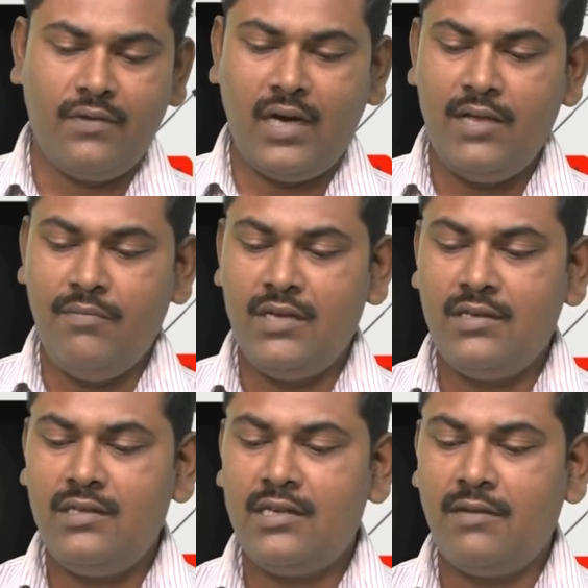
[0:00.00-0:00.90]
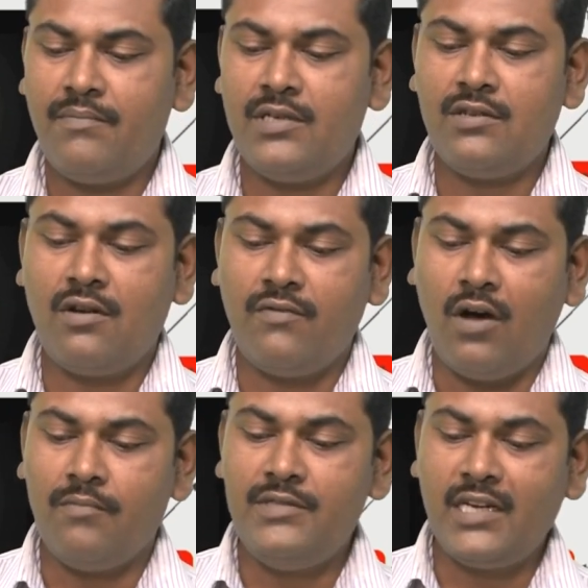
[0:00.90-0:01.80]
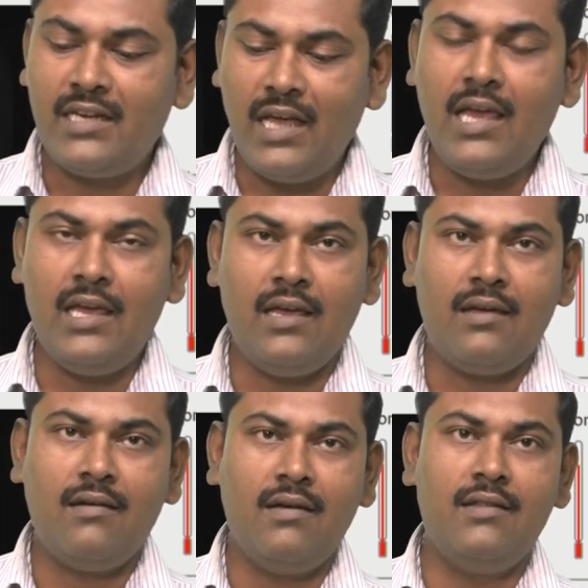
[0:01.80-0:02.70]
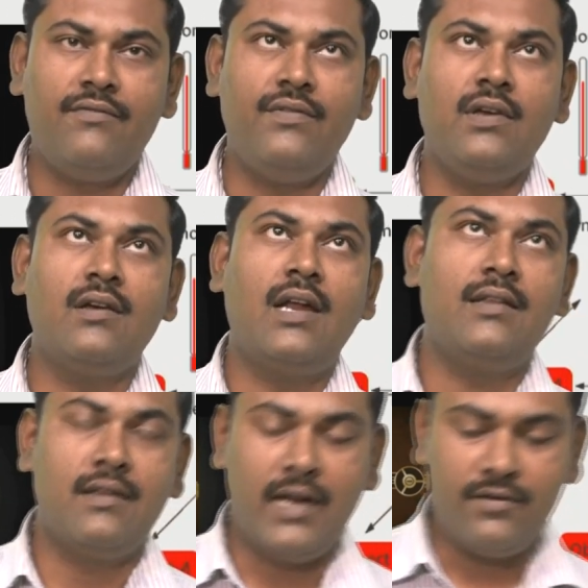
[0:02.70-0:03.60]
I measure the temperature of object A in the figure at the right of